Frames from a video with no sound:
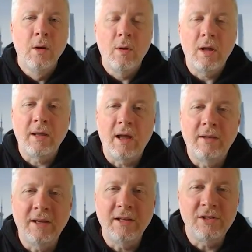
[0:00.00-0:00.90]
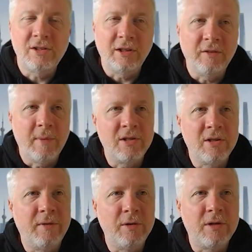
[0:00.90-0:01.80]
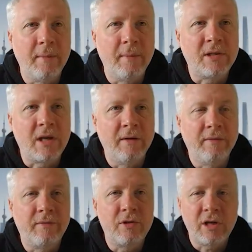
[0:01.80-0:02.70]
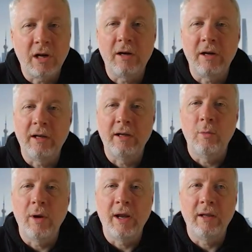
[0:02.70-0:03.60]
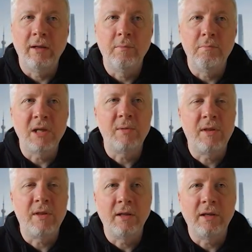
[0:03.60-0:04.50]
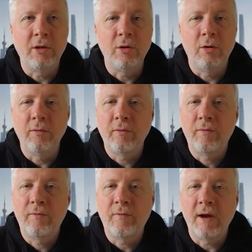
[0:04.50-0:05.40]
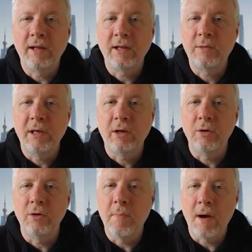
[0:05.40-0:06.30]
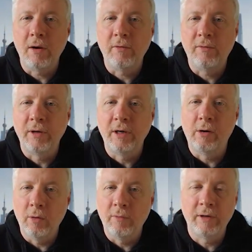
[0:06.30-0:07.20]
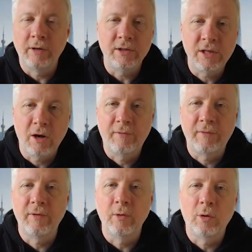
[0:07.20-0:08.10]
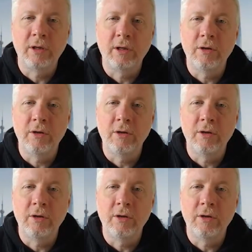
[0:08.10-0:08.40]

Well, I think it's interesting you've mentioned a few times kind of charity in a way that makes me think that you don't find that to be a good model for your for yourself or for the work that you're